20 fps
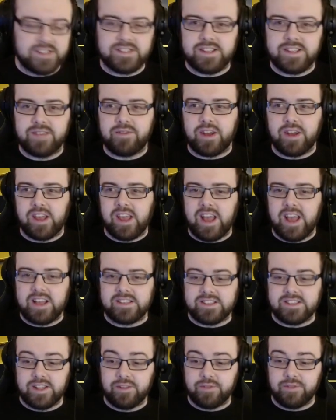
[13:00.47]
the line to see if I could
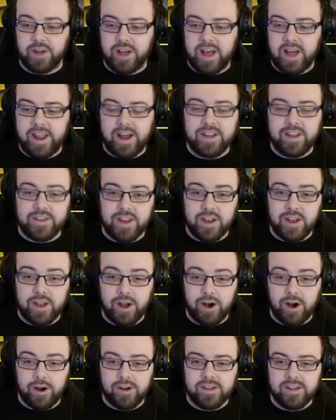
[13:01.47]
get a silver, and I
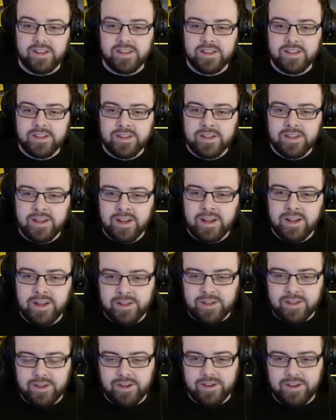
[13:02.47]
did not.
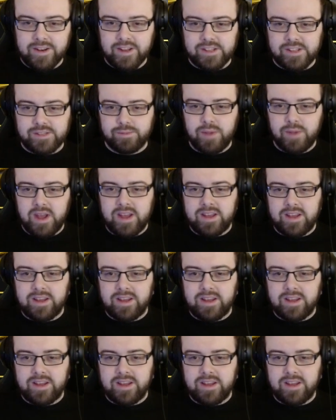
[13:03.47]
Goodness